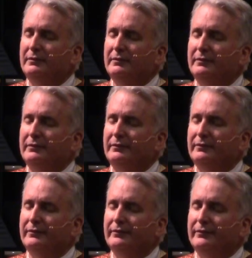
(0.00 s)

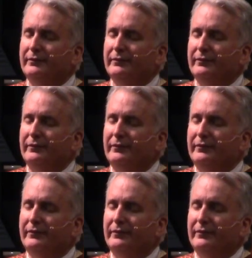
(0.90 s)

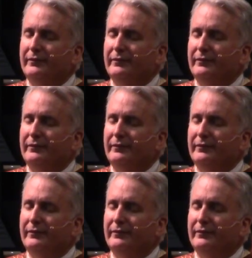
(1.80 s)
Nobody speaks.